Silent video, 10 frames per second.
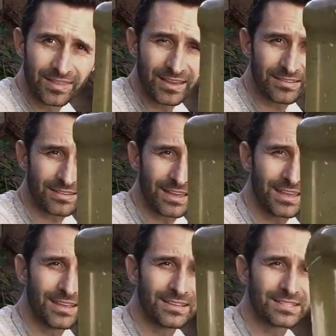This
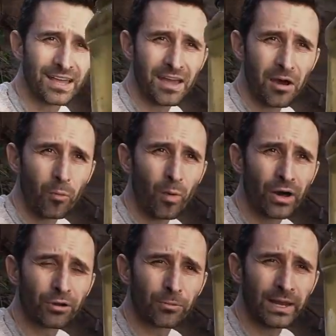is
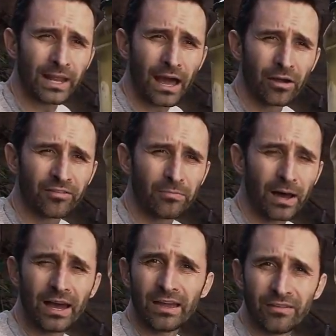water right out of
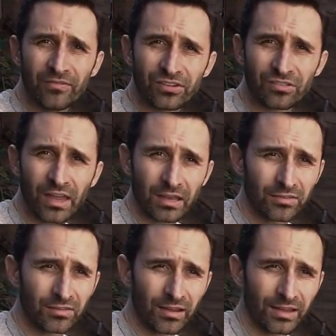my fish
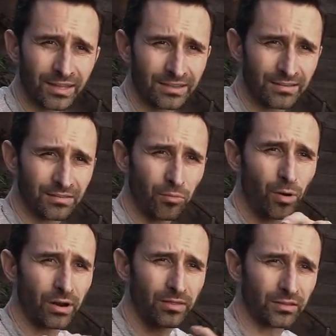tanks. Uh, this is the
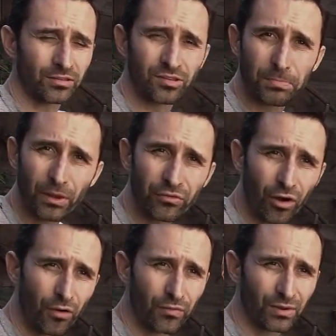water that spills
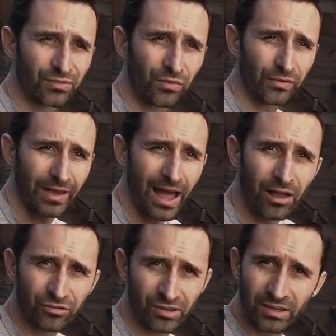over. It's full of
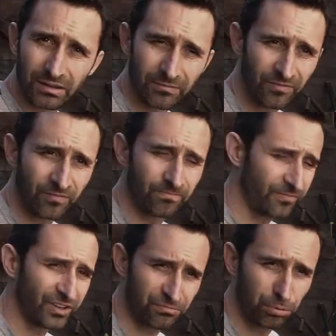algae and
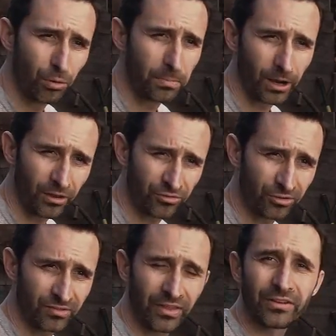fish poop and all
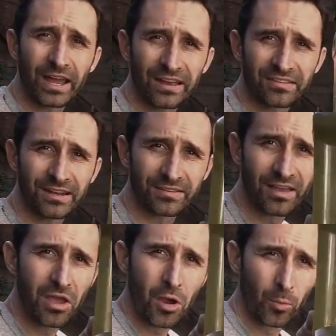sorts of other nastiness.
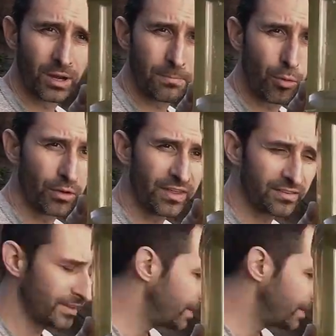We're going to pour this